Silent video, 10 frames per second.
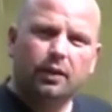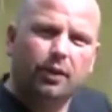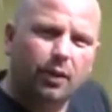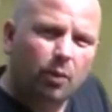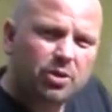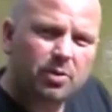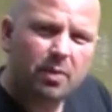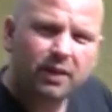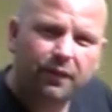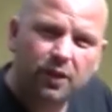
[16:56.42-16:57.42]
Now there wasn't
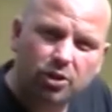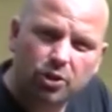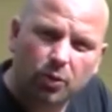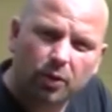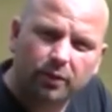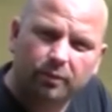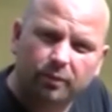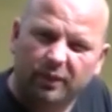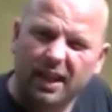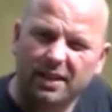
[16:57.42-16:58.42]
many fish shown
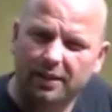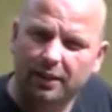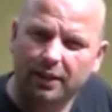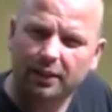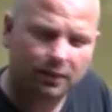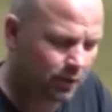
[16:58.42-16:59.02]
yesterday